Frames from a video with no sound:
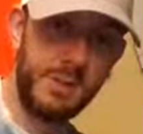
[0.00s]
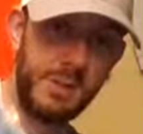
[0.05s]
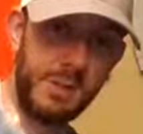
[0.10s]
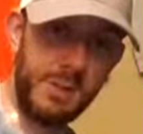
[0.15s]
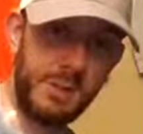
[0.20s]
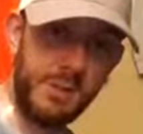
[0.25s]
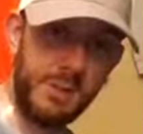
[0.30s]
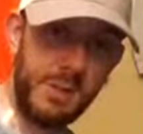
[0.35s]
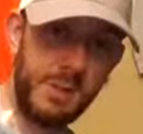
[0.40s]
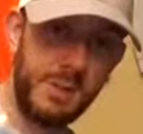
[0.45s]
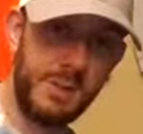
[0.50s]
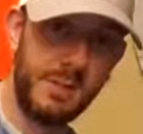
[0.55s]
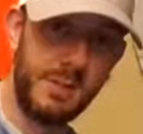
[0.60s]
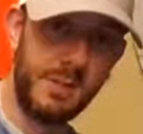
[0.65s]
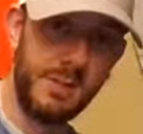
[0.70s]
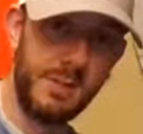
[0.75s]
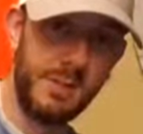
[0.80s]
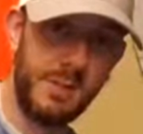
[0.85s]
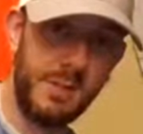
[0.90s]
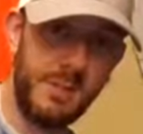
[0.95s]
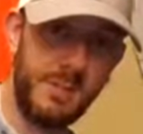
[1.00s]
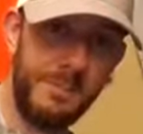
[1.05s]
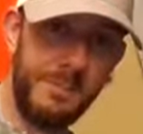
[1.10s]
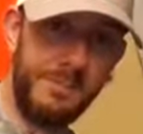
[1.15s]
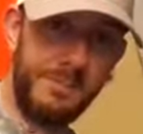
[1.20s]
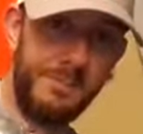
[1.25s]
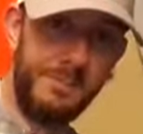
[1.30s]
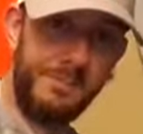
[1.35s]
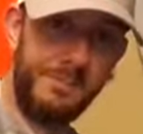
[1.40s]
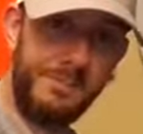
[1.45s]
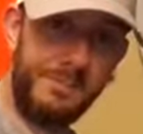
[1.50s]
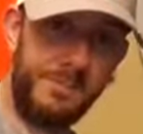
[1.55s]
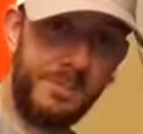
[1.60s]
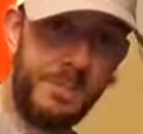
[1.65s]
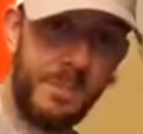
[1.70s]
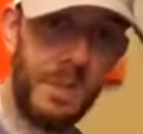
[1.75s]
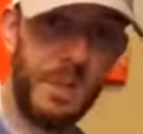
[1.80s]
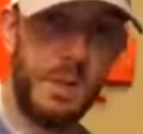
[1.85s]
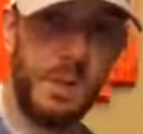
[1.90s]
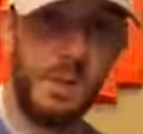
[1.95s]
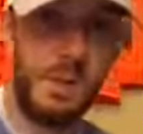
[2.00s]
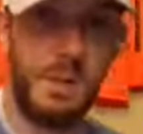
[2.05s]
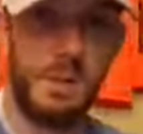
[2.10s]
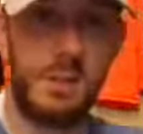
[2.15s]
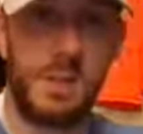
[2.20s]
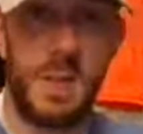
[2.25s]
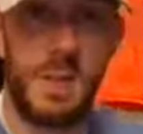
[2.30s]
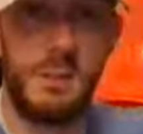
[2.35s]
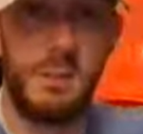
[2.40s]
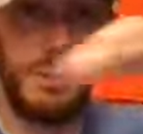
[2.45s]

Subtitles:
that's what this is, and it's got a real